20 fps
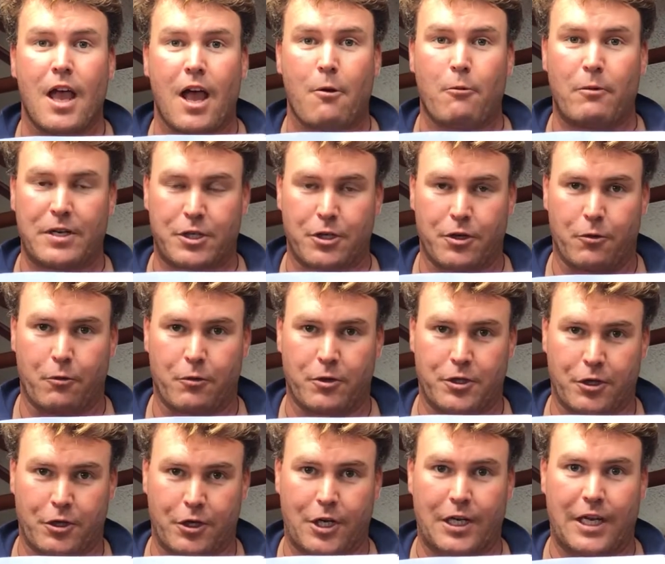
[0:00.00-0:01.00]
which
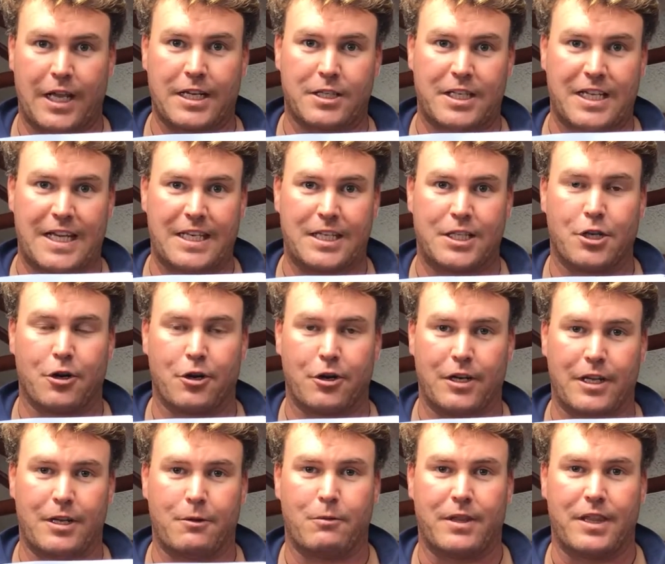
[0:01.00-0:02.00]
circulates
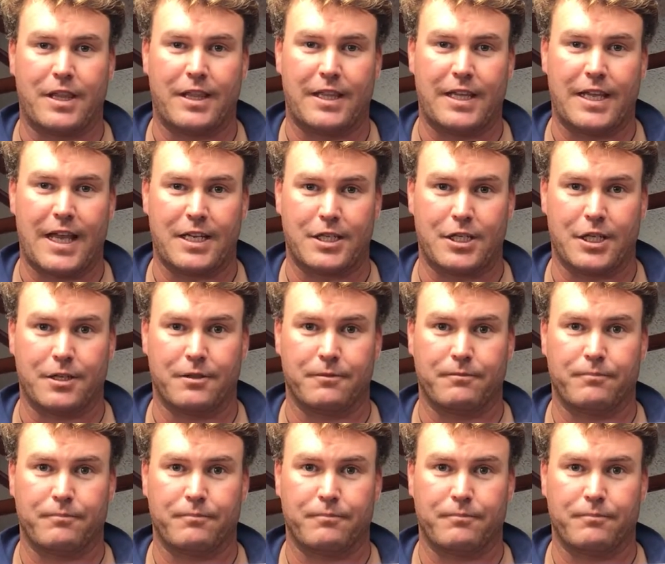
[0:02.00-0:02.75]
internally within the engine.